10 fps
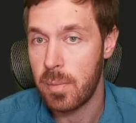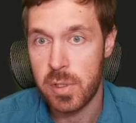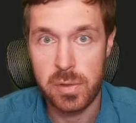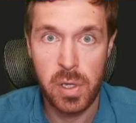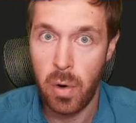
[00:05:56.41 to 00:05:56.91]

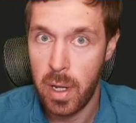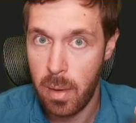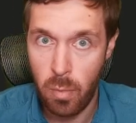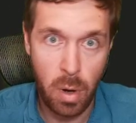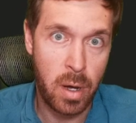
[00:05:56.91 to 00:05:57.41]
so
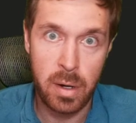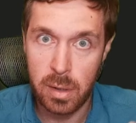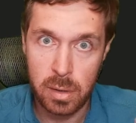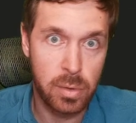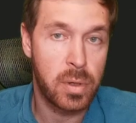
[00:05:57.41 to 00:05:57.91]
sodium,
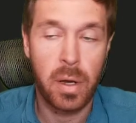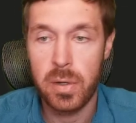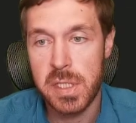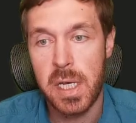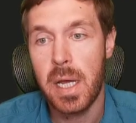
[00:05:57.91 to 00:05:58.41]
water,
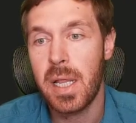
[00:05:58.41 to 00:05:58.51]
glucose,